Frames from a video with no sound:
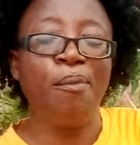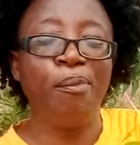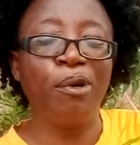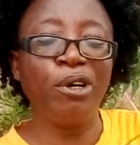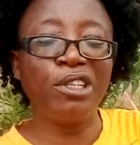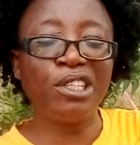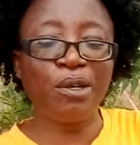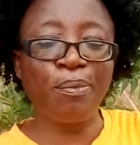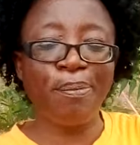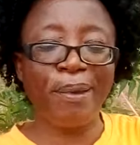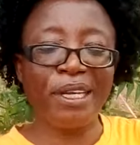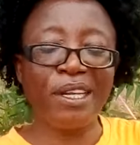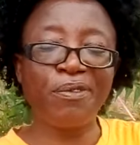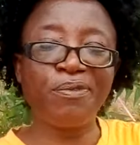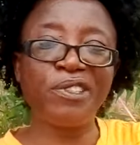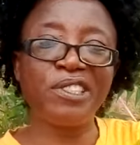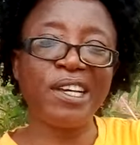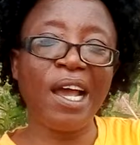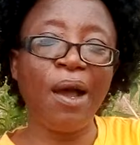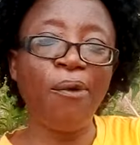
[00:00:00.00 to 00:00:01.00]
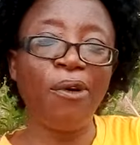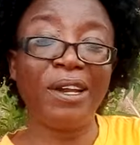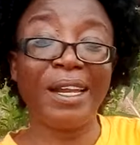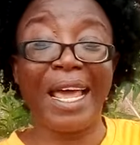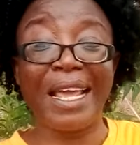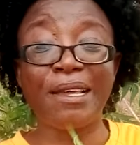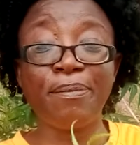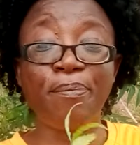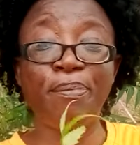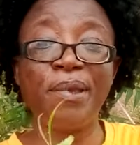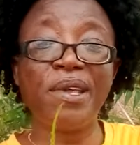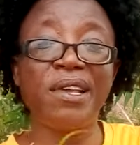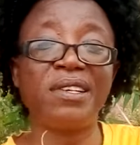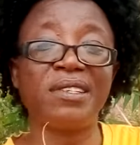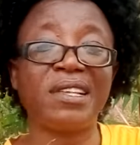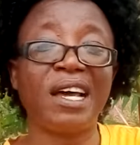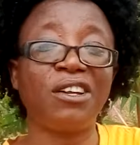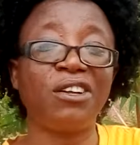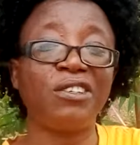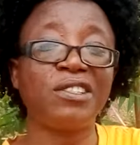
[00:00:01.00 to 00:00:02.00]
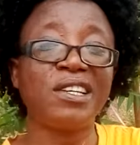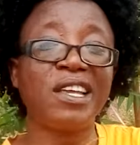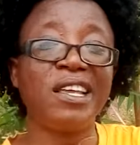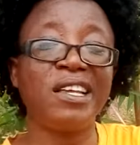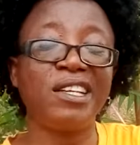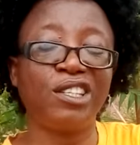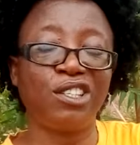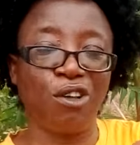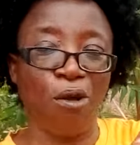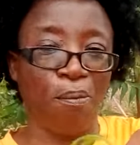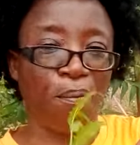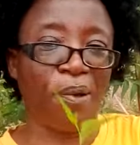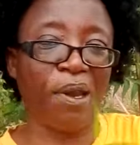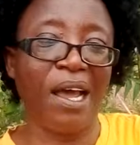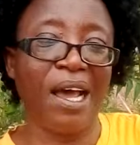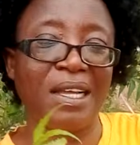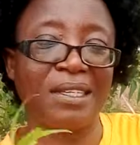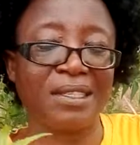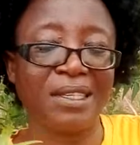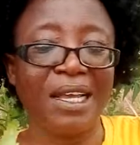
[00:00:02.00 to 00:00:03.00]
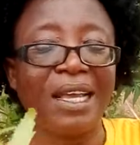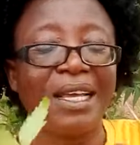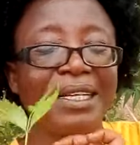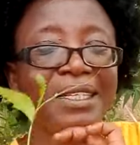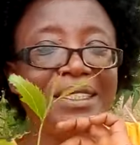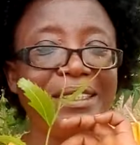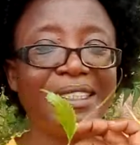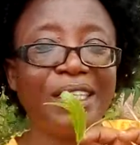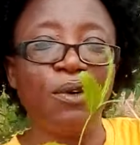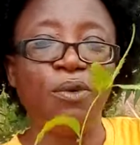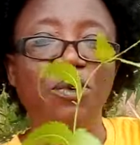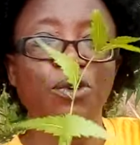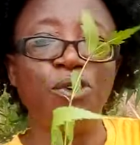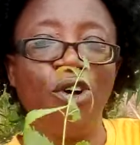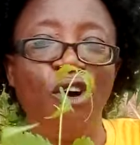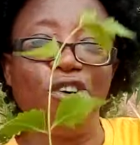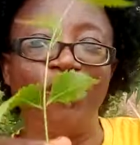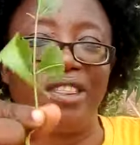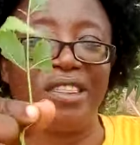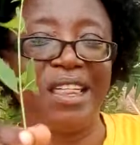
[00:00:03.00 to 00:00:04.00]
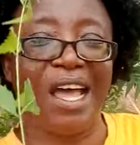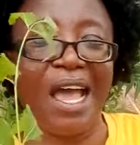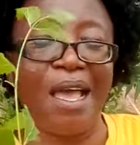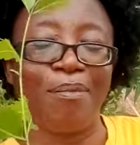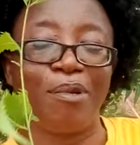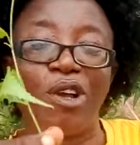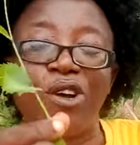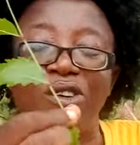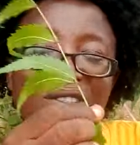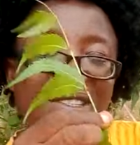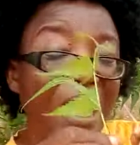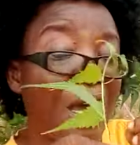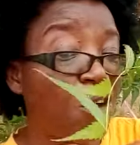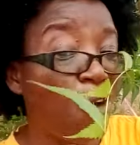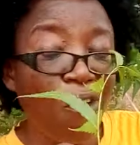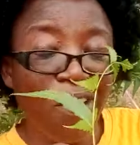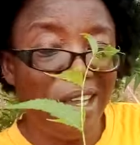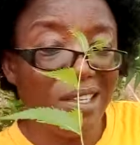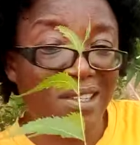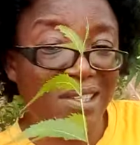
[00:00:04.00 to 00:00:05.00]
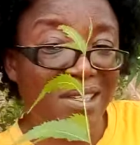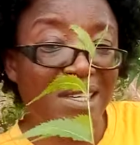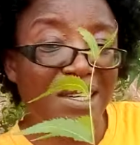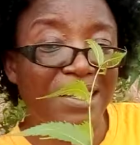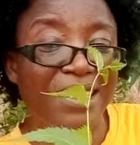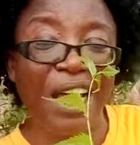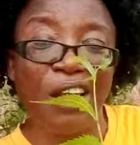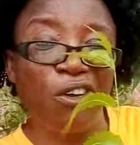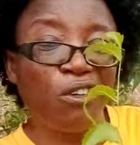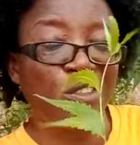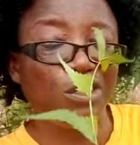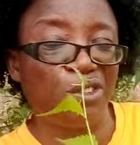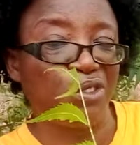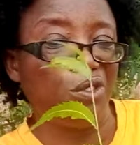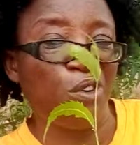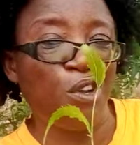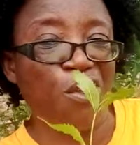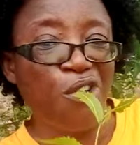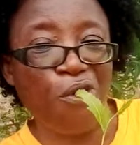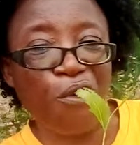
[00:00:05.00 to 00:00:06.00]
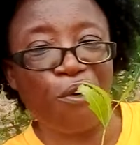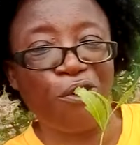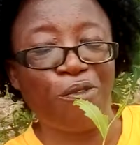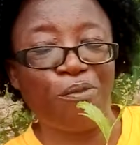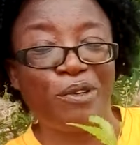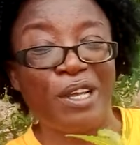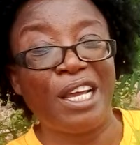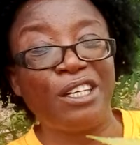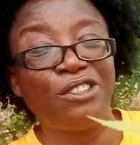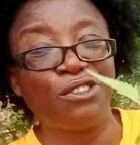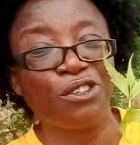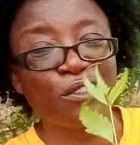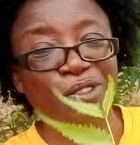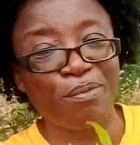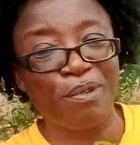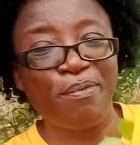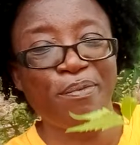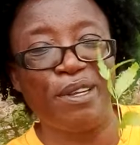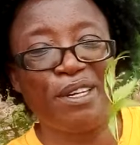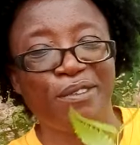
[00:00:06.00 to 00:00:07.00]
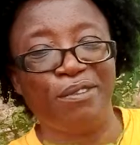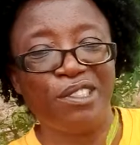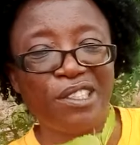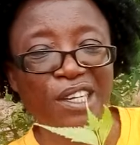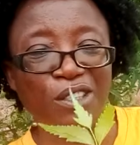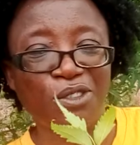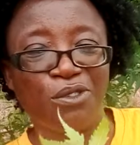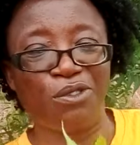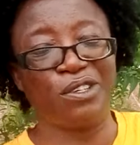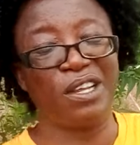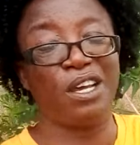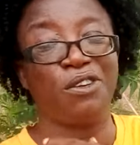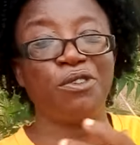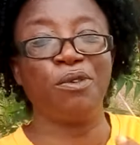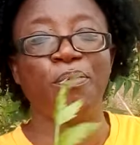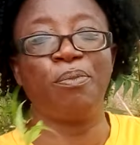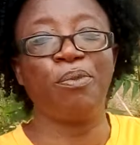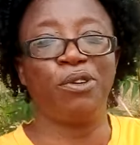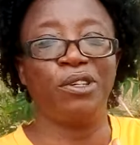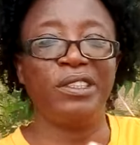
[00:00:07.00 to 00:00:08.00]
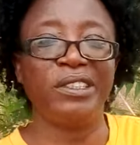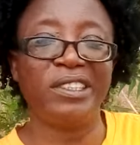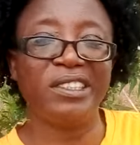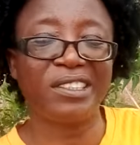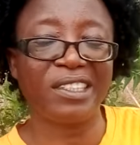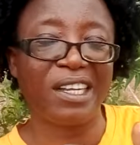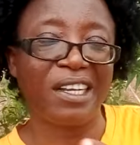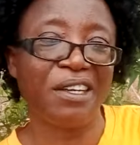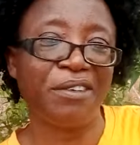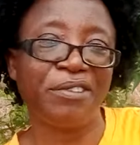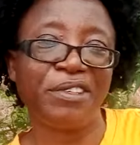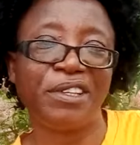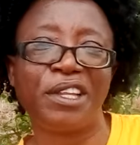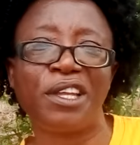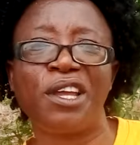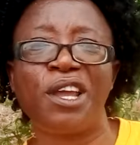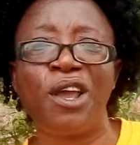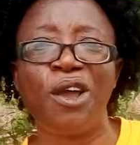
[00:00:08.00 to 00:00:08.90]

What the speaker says: But the beneficial one, like bees that doesn't hit your plant, they will not die because they are not hitting it, they are not destroying your crop, they are just being beneficial to you, they are doing pollination and everything.